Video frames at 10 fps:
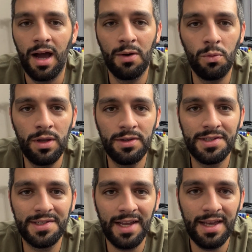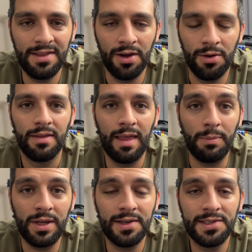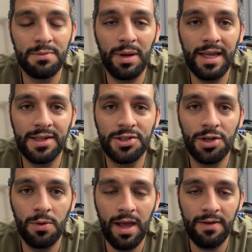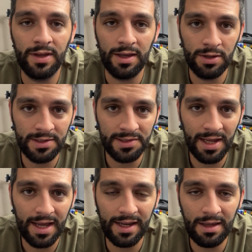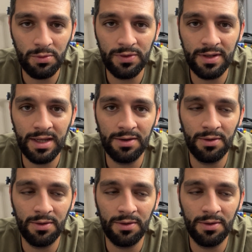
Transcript: I will say though, that because the bike is so heavy, it is not able to get